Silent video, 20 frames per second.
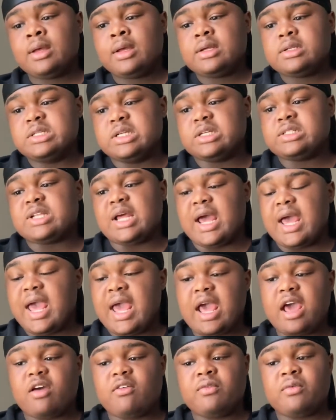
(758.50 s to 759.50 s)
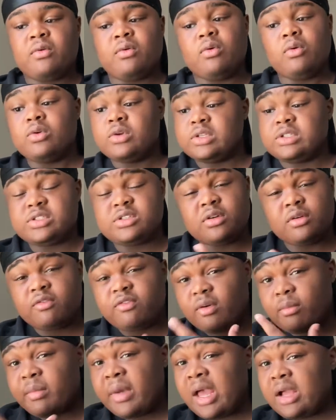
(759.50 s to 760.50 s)
just to have.
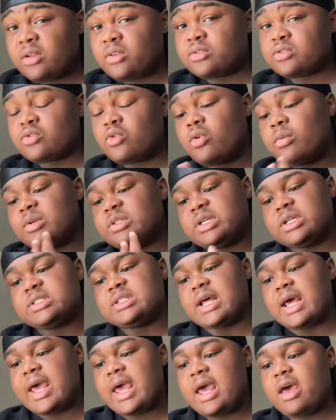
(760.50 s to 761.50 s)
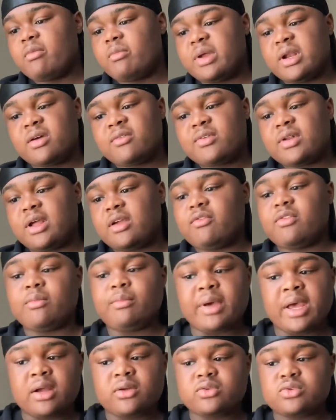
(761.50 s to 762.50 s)
For back to school, but just to have. But I feel like for
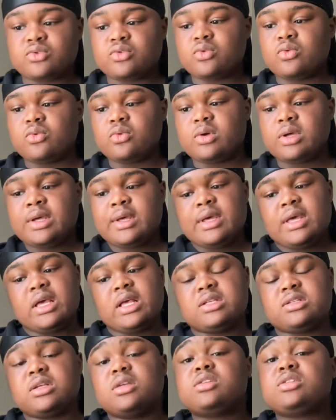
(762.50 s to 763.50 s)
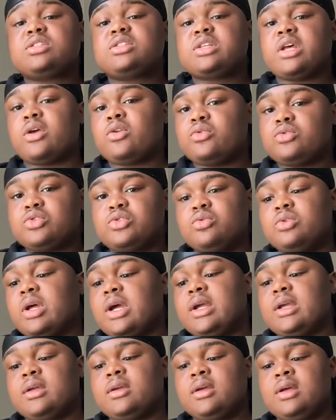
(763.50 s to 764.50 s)
back to school, it's a settled shoe.
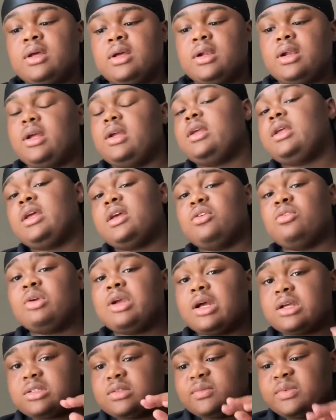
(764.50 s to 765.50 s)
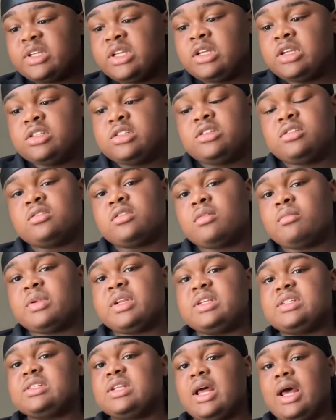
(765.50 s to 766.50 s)
Like yeah, you got some Yeezys on, but
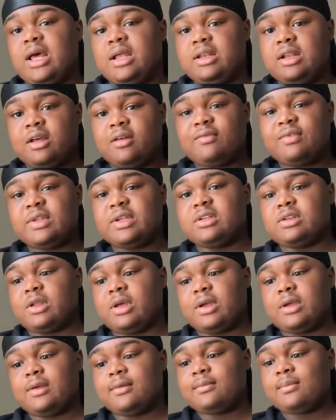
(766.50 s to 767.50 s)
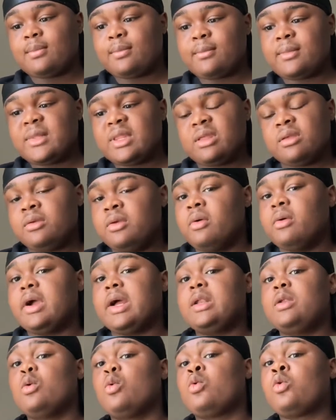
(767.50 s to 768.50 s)
it's not nothing like, you don't
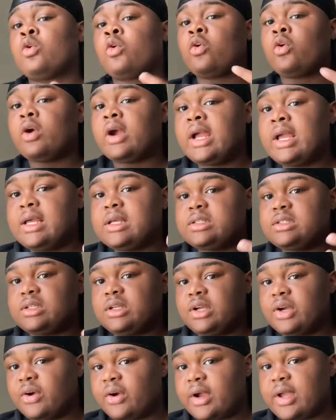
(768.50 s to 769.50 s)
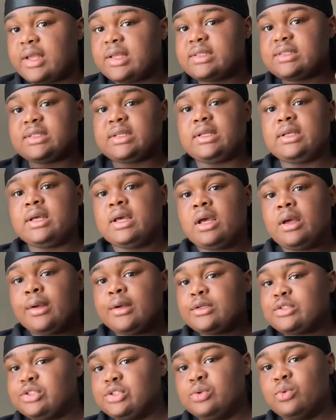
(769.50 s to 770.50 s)
got no crazy
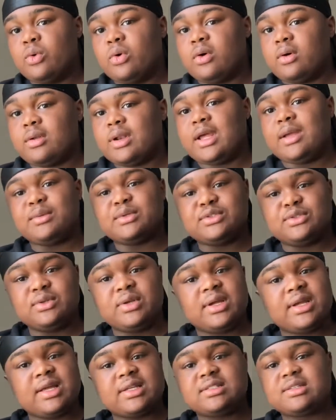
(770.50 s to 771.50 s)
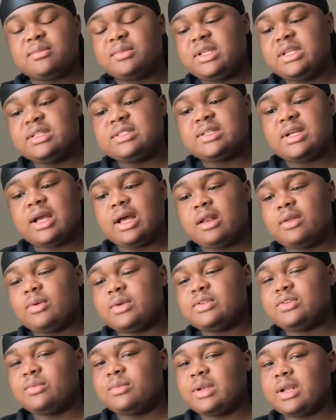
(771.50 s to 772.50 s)
shoe on. Like if you look at some Yeezy
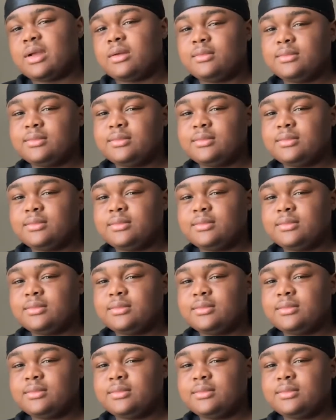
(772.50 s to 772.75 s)
colors, you be like,